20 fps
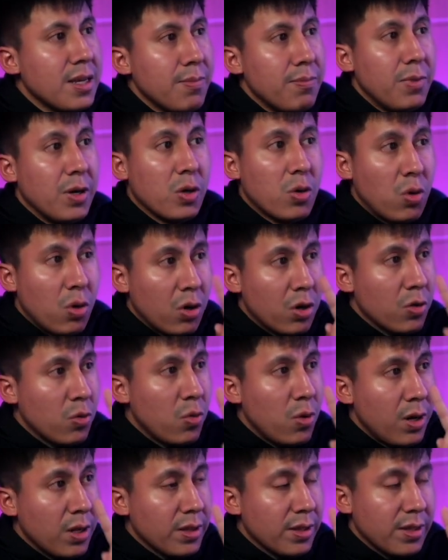But quarter
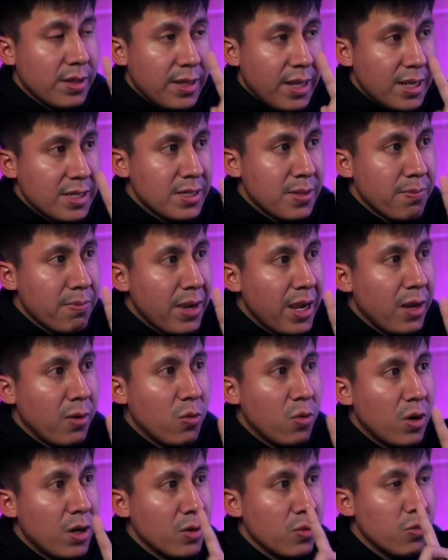one, that's the main
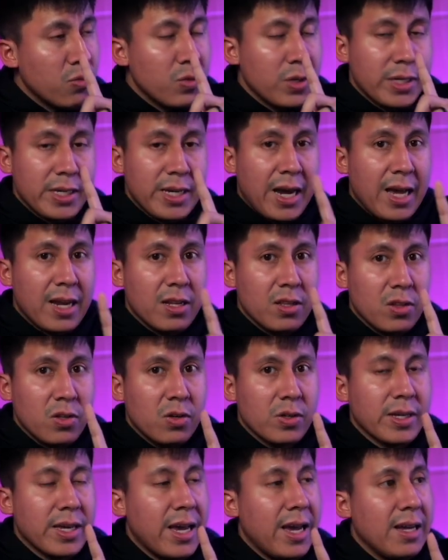one we gotta
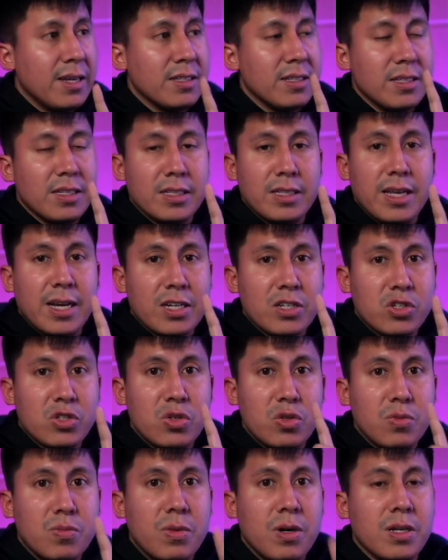look at in the next
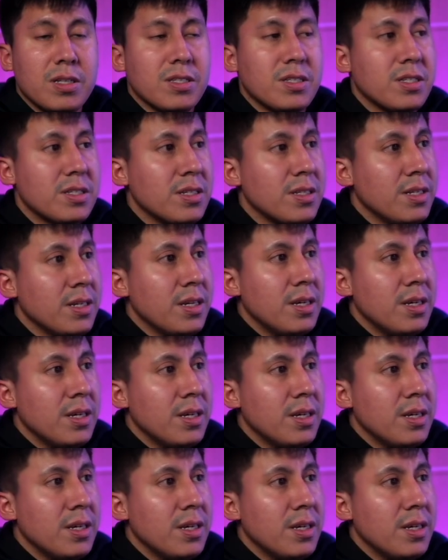two months